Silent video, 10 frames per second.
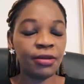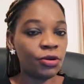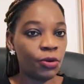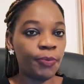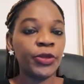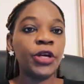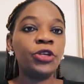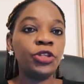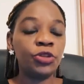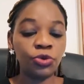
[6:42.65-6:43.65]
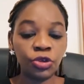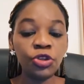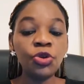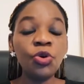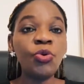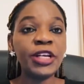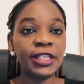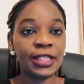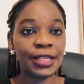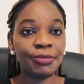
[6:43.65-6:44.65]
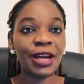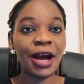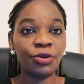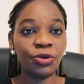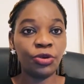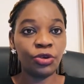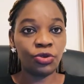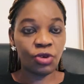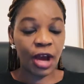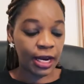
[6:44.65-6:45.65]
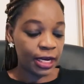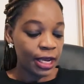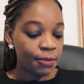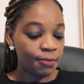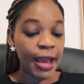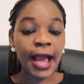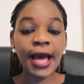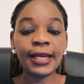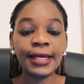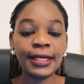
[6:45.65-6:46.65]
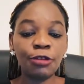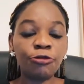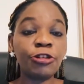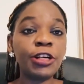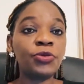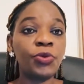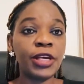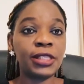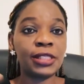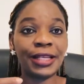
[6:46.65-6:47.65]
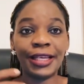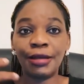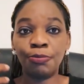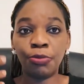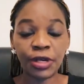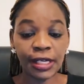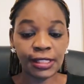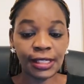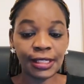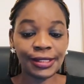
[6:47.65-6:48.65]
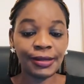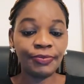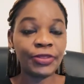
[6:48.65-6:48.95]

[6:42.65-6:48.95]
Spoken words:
No, you will determine how you're going to earn by earning different ways, like bonuses,